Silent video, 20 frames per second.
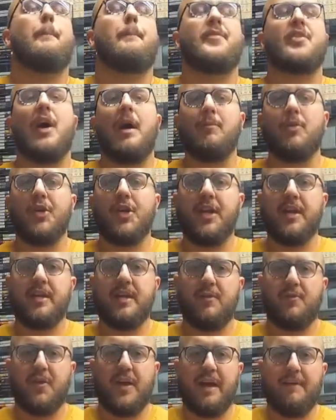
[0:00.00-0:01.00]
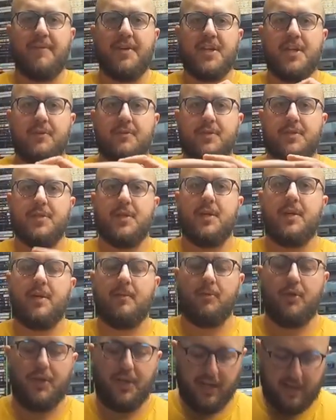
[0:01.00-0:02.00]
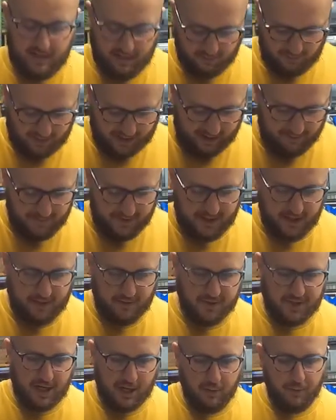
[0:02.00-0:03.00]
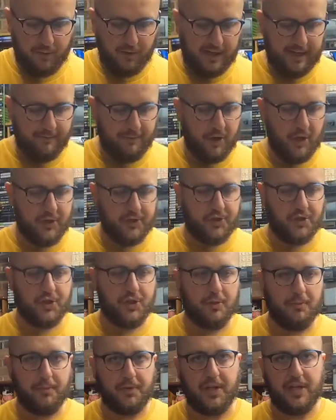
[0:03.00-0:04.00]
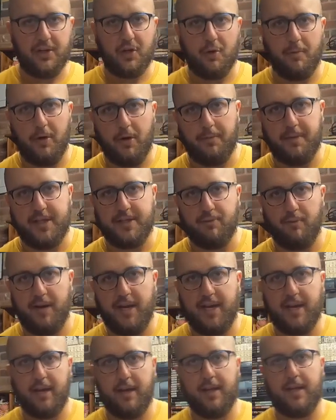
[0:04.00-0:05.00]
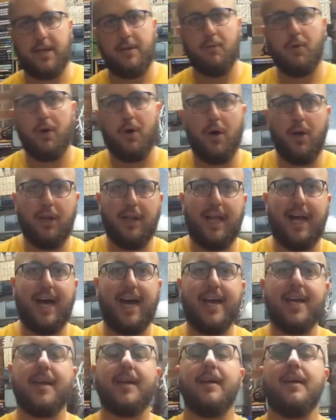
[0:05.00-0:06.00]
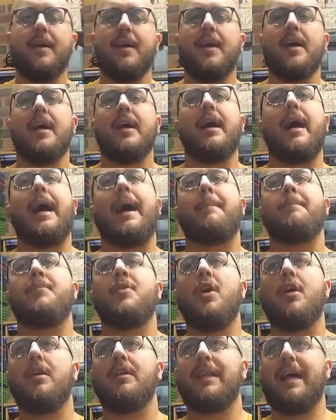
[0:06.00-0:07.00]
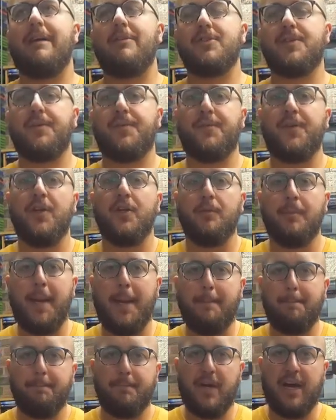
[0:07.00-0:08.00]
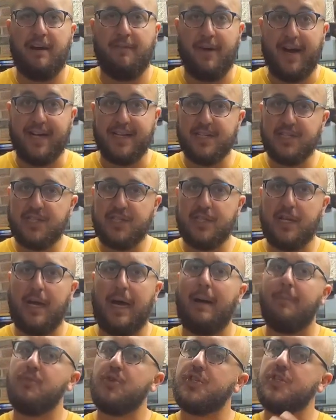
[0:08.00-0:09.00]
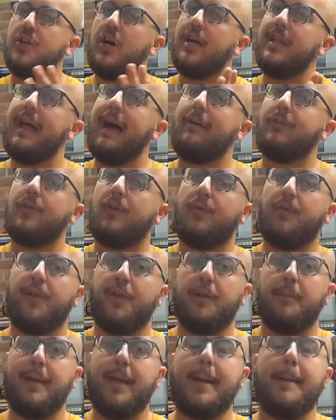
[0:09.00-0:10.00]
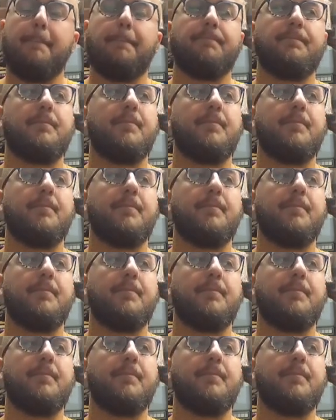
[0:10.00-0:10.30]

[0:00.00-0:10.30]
So I'm looking at different avenues. Hopefully I've got something coming up this week that you all like. I'm not allowed to film it. I've asked. I'm just not allowed to film it.